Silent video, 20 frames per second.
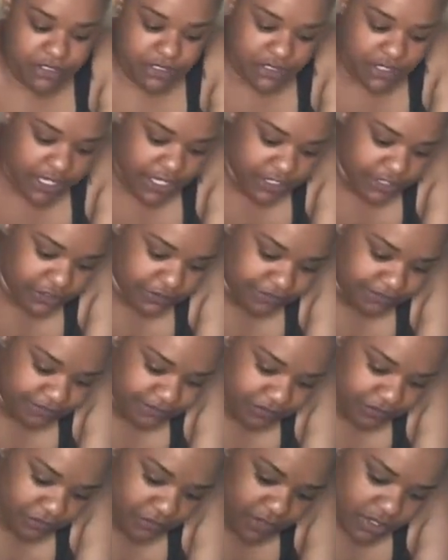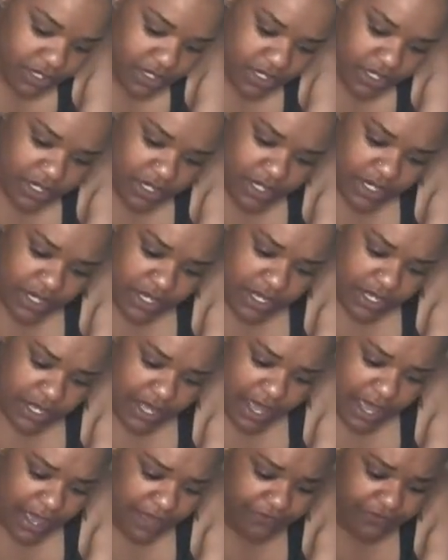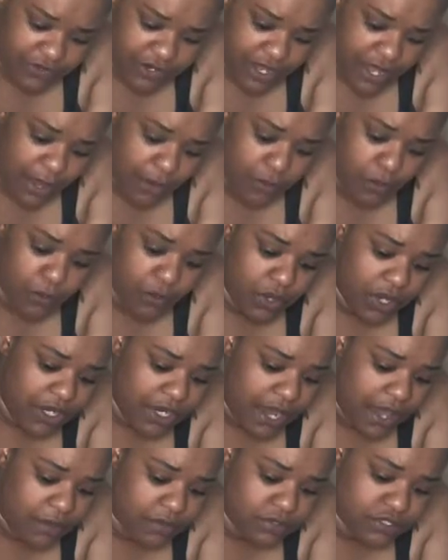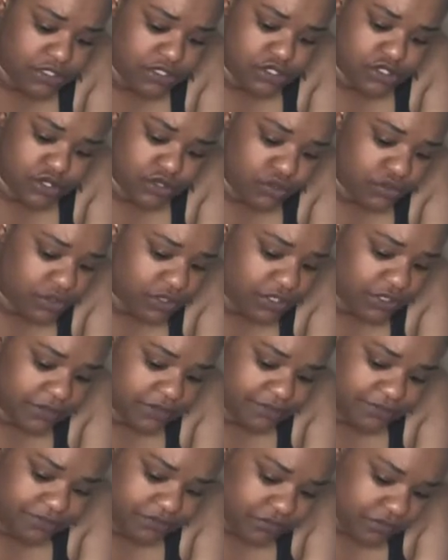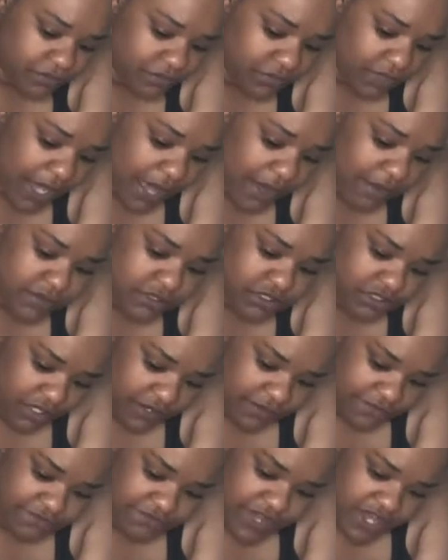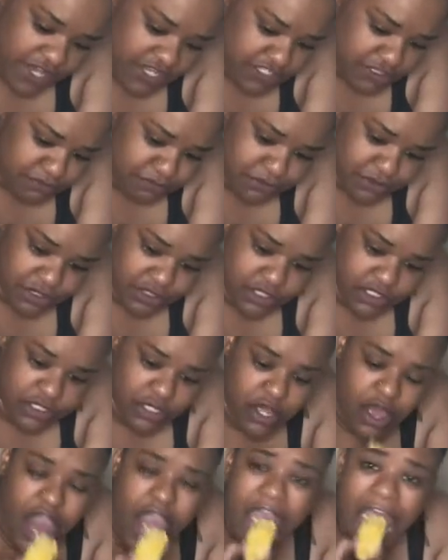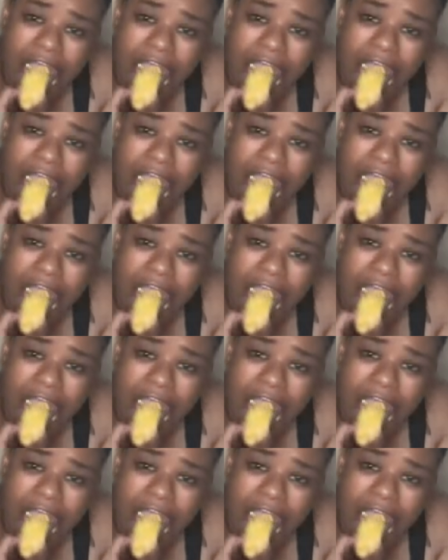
later, I forgot what I was doing. I was on Facebook.